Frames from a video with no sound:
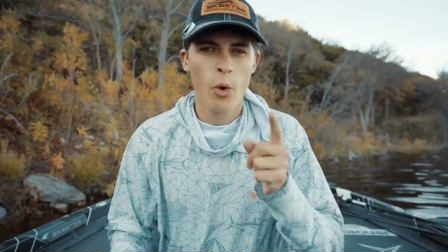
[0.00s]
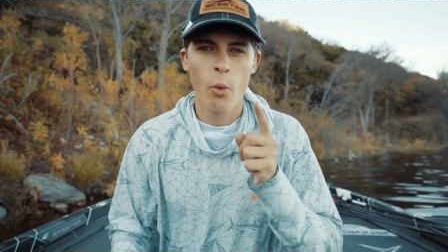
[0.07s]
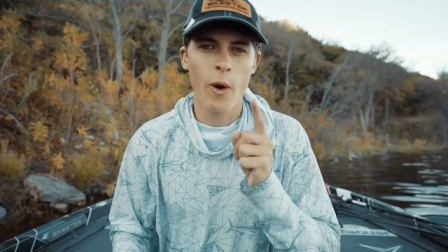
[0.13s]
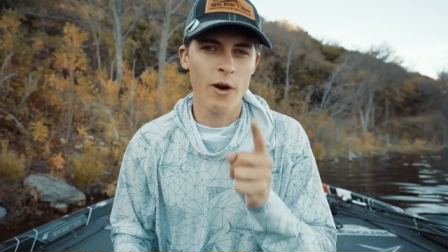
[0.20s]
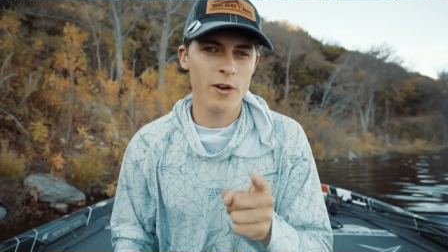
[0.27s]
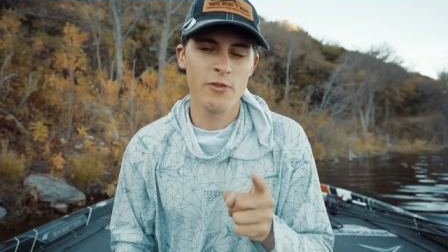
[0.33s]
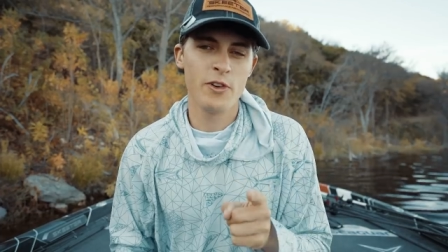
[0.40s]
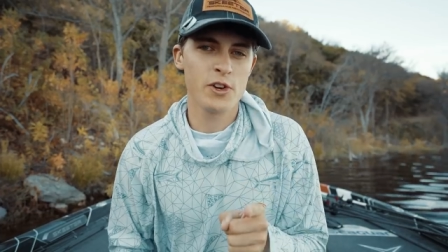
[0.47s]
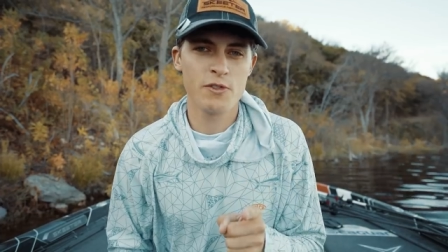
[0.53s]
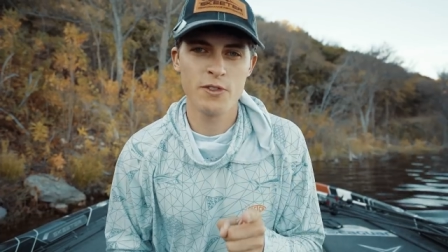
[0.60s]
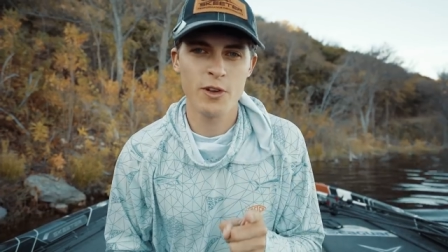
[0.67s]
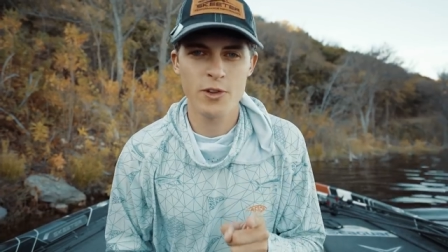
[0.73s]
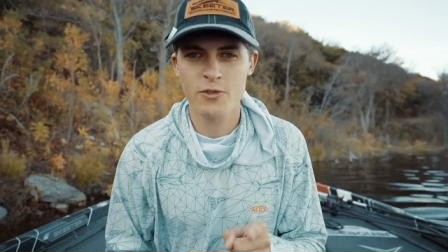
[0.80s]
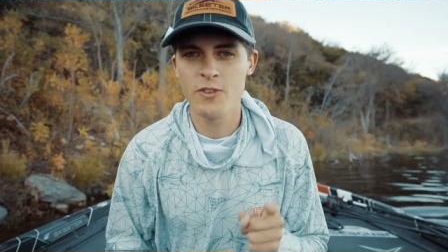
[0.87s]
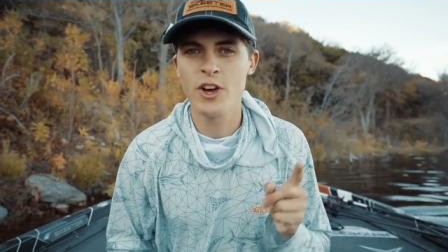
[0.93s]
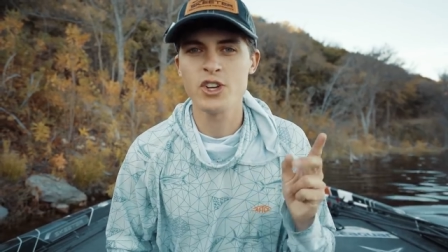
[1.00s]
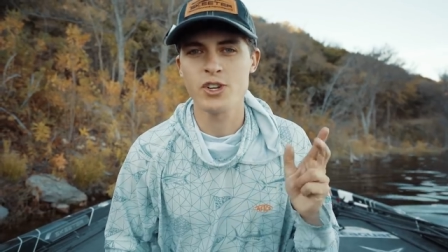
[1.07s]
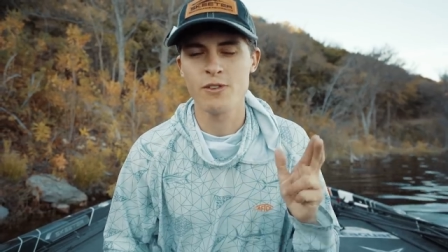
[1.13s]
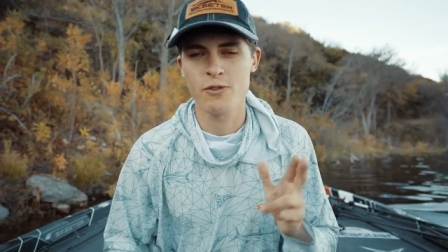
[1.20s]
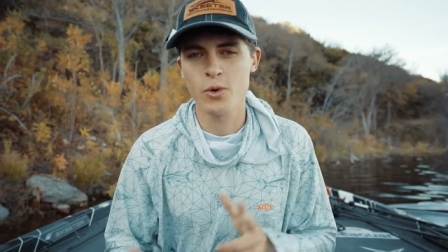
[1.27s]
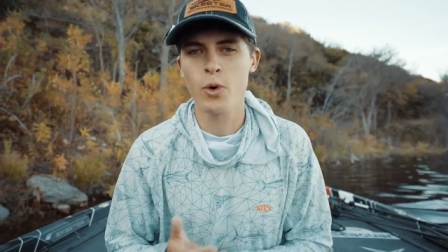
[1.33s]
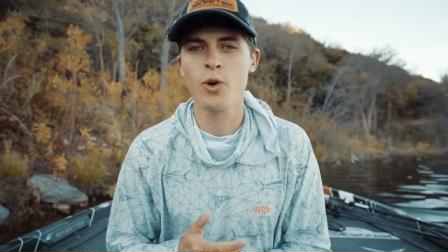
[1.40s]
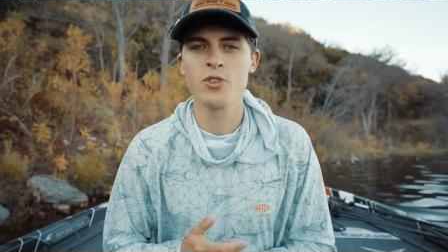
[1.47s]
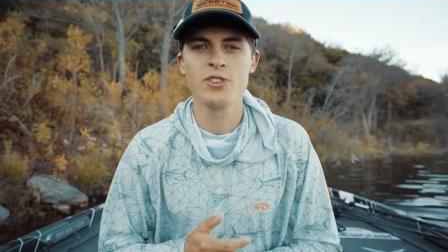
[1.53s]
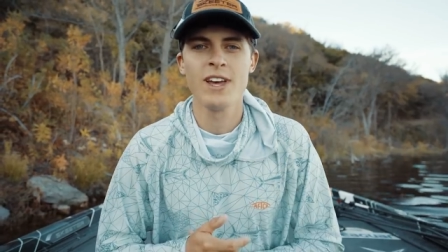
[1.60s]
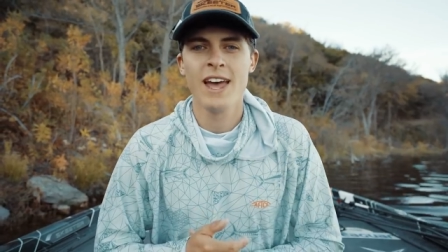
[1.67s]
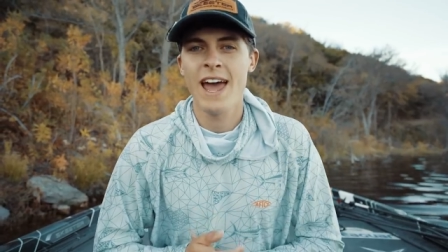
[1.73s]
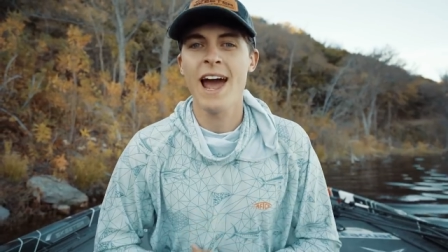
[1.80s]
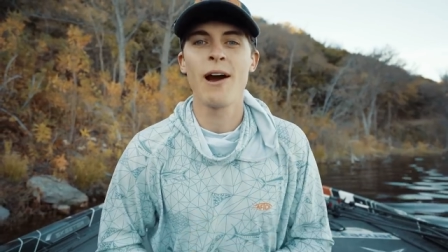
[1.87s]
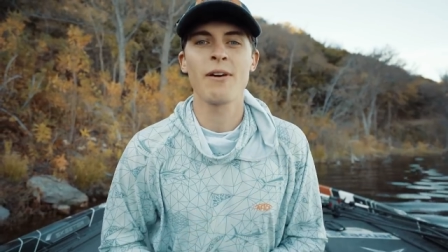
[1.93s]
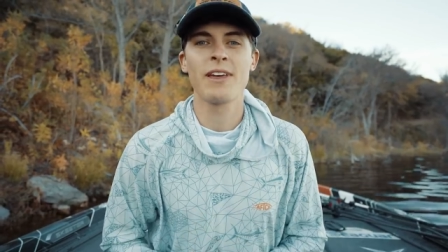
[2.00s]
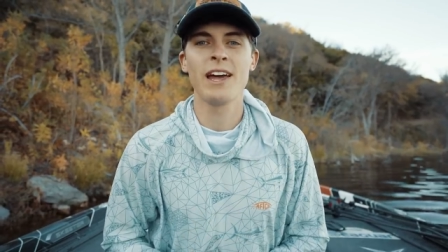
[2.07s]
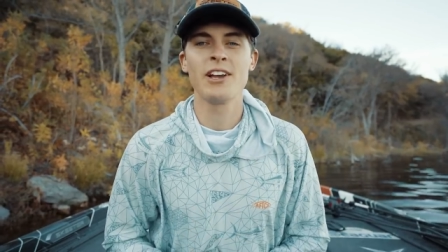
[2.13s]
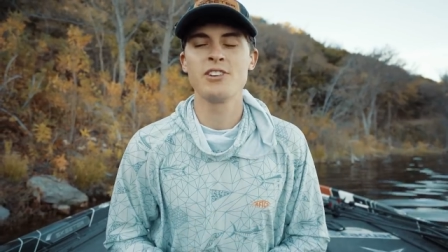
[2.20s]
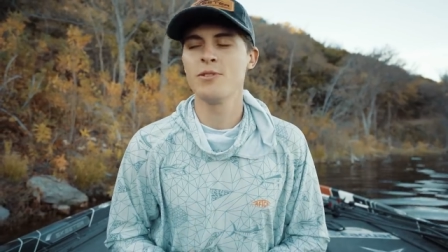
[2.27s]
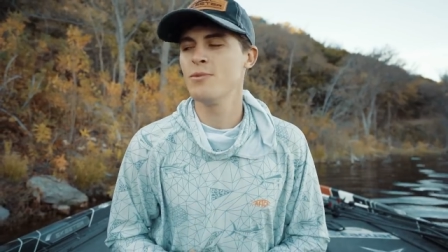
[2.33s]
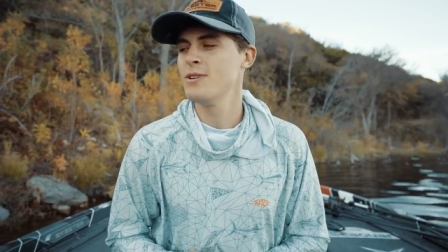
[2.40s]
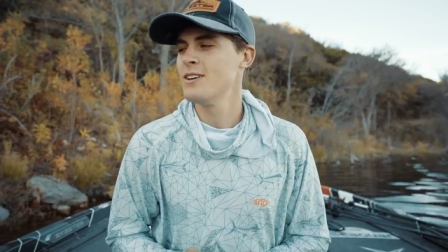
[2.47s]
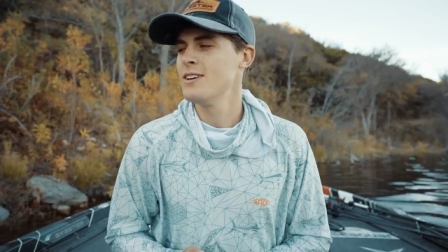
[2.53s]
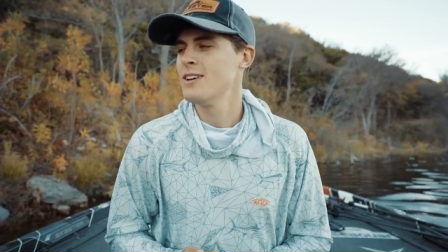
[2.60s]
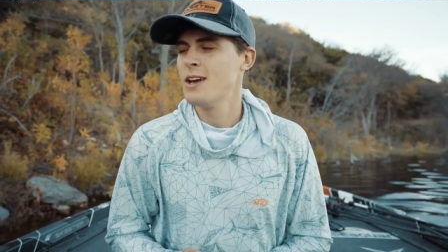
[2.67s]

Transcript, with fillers: Where to fish for those fish, and of course, how to catch them.